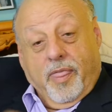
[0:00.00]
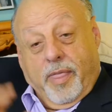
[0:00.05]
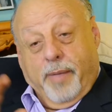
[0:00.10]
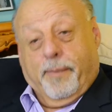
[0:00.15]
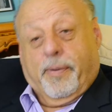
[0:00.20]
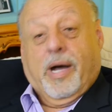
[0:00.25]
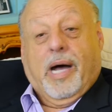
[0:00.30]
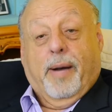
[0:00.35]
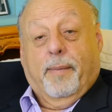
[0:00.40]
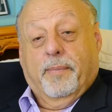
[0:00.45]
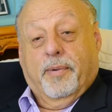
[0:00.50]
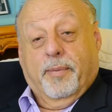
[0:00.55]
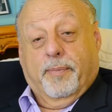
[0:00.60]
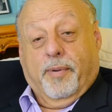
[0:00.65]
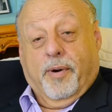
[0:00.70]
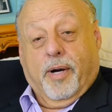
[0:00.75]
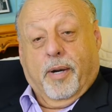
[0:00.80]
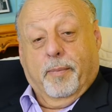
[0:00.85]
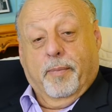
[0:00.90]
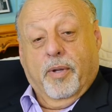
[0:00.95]
the pop
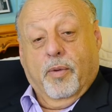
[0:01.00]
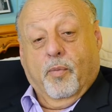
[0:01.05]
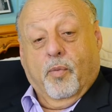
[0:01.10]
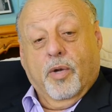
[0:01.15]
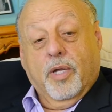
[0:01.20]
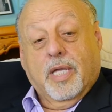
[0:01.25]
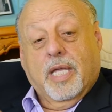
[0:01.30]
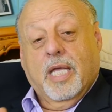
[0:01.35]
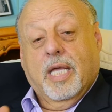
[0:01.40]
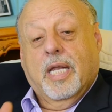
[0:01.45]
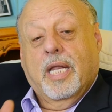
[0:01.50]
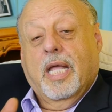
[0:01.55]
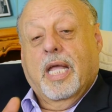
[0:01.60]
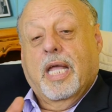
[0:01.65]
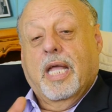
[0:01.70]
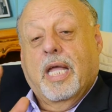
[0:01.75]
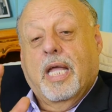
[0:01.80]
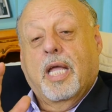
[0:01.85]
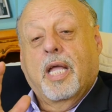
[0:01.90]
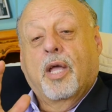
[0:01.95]
department would get
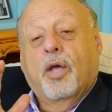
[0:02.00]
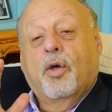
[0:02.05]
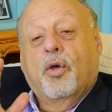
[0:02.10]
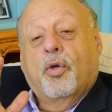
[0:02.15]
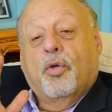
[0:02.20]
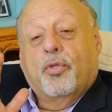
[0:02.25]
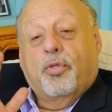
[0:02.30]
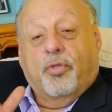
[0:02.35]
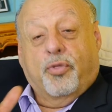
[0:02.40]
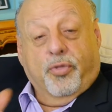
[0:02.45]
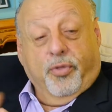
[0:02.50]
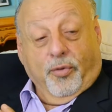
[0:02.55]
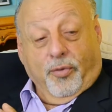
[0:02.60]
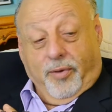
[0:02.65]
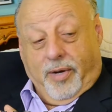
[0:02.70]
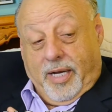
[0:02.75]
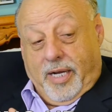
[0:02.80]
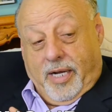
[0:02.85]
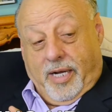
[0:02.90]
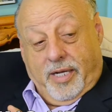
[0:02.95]
a
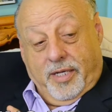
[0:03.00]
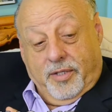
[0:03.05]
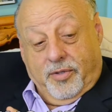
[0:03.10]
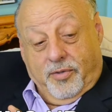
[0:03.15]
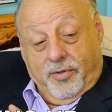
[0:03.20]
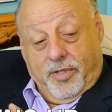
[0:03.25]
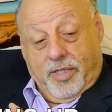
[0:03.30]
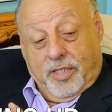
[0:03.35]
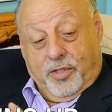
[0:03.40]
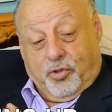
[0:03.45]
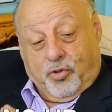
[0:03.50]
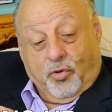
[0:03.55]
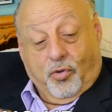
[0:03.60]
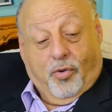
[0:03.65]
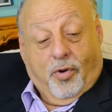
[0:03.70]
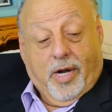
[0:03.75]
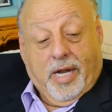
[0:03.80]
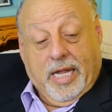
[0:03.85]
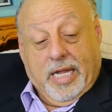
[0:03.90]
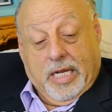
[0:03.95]
300
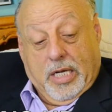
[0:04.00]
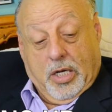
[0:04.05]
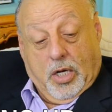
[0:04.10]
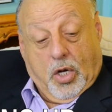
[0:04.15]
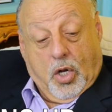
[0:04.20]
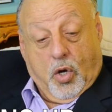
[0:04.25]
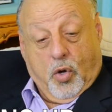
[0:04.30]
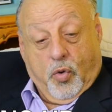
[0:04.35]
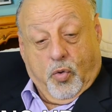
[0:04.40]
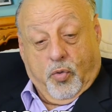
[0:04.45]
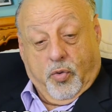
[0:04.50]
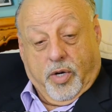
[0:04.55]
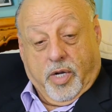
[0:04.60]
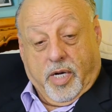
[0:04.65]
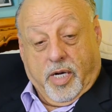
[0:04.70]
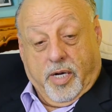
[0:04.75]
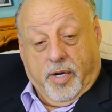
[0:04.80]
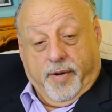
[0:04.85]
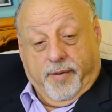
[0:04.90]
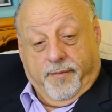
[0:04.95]
train load
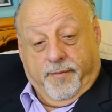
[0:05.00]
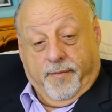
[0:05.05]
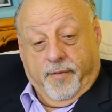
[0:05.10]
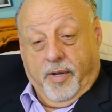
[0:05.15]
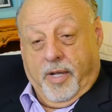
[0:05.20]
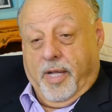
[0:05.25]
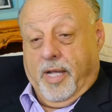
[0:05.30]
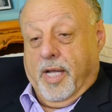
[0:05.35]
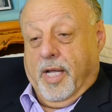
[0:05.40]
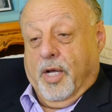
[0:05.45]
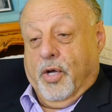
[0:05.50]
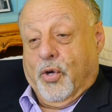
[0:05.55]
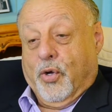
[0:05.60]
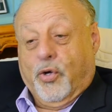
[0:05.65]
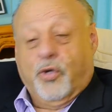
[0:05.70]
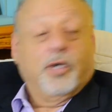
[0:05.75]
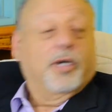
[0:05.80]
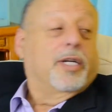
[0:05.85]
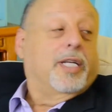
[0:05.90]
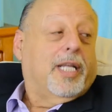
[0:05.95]
of
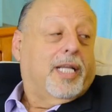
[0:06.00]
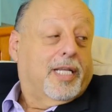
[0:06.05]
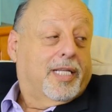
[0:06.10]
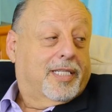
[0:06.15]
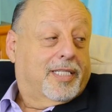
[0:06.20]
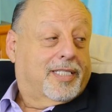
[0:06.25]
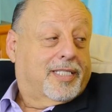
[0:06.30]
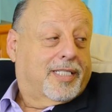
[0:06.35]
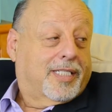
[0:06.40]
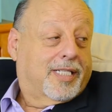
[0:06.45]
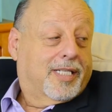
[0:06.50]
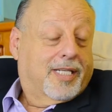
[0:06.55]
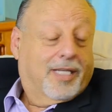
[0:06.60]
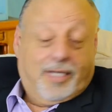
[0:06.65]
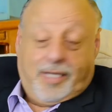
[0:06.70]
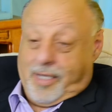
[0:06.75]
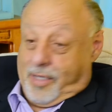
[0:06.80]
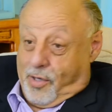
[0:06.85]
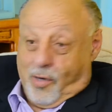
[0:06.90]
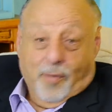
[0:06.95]
goodies.
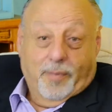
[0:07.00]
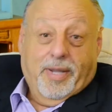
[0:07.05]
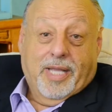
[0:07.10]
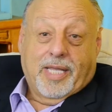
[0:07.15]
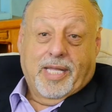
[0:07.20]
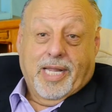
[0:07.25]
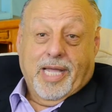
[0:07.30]
Go make it